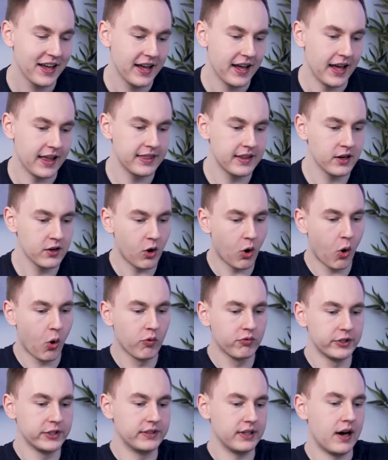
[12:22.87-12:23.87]
And then
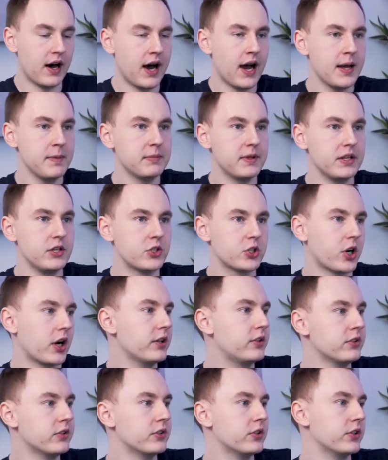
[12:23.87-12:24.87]
over time, they try
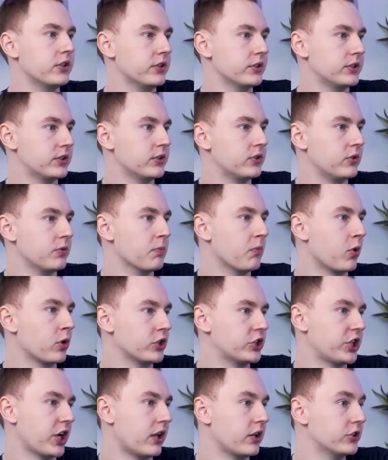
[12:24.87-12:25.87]
to introduce it to more
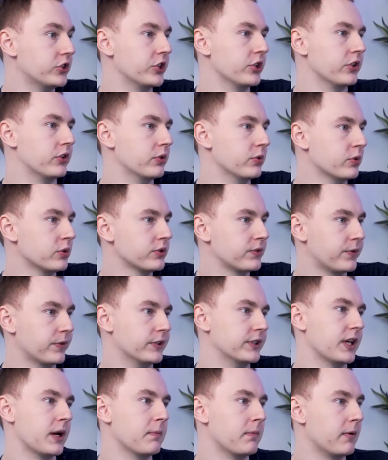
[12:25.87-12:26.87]
challenging tools. For
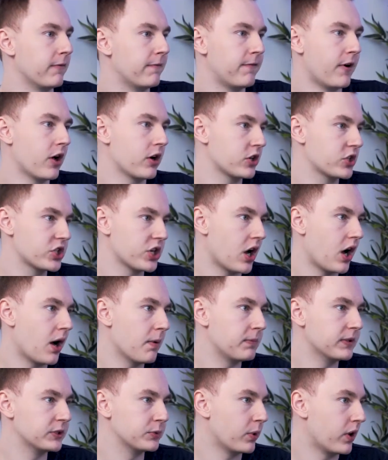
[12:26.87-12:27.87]
example,
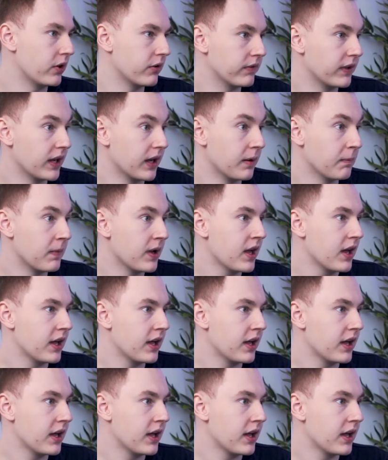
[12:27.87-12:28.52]
Photoshop is one of them.